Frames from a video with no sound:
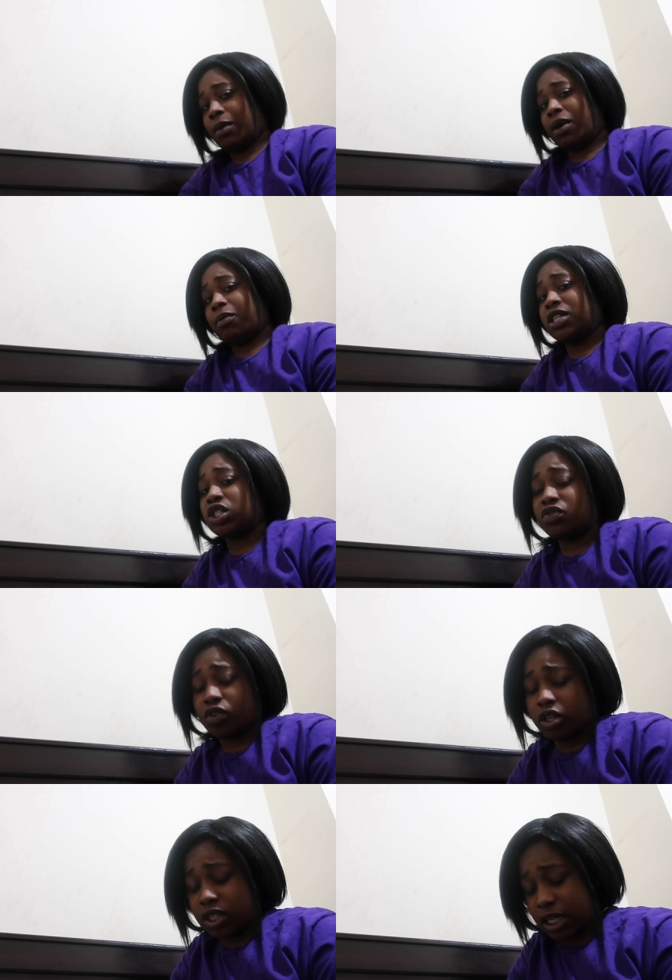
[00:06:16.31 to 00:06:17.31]
my message
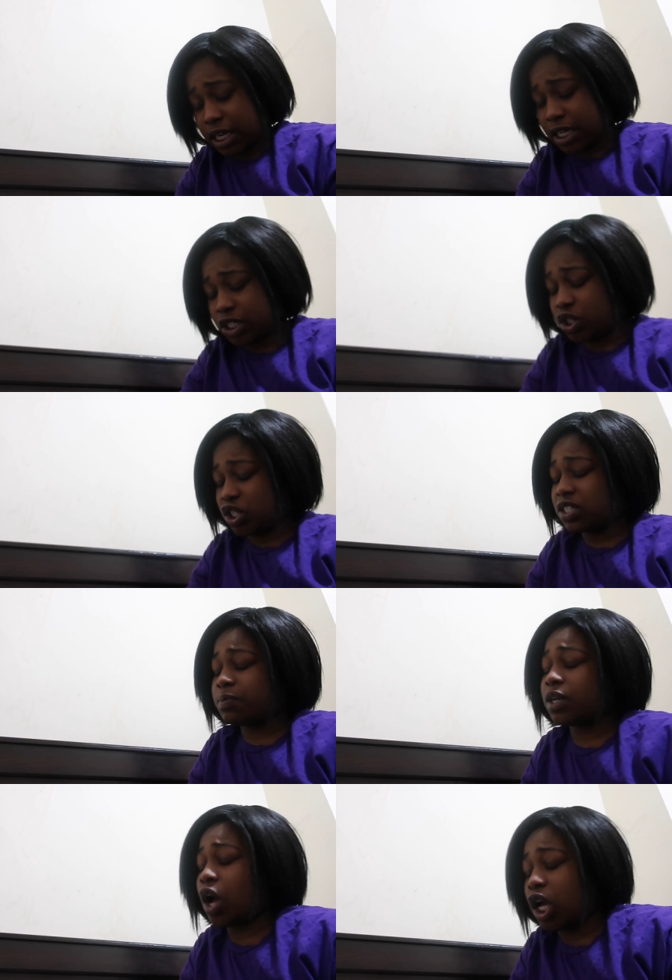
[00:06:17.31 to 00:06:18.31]
for today is just
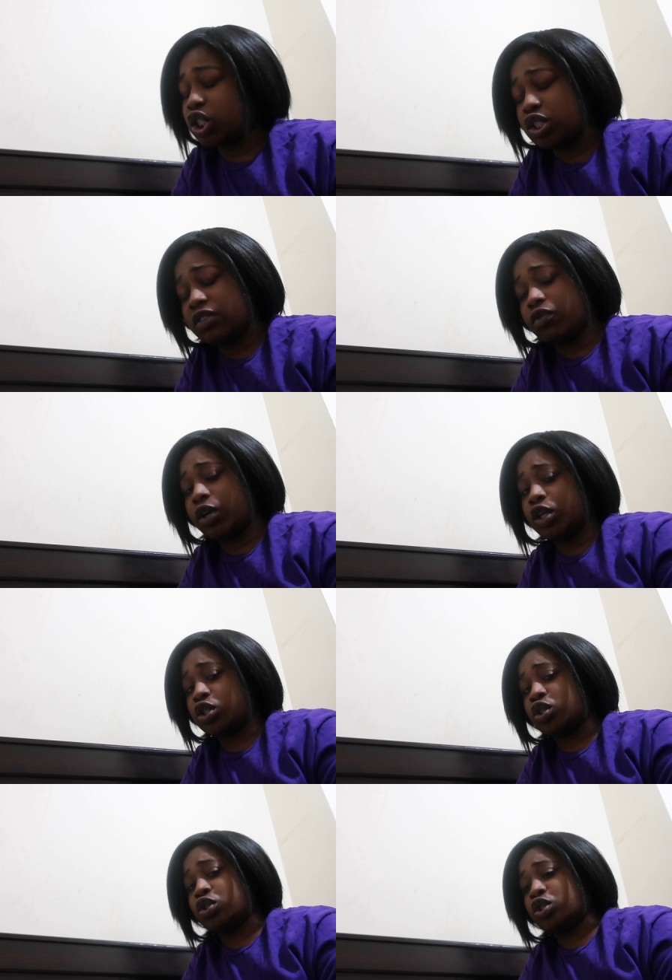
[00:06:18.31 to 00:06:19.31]
be cautious of what
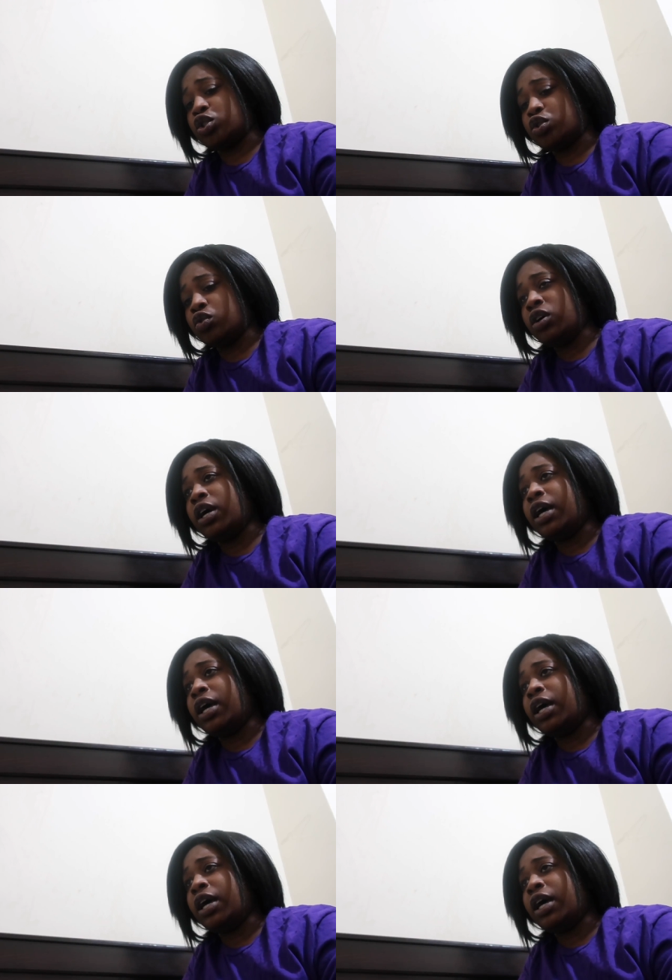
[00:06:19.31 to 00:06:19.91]
your children do.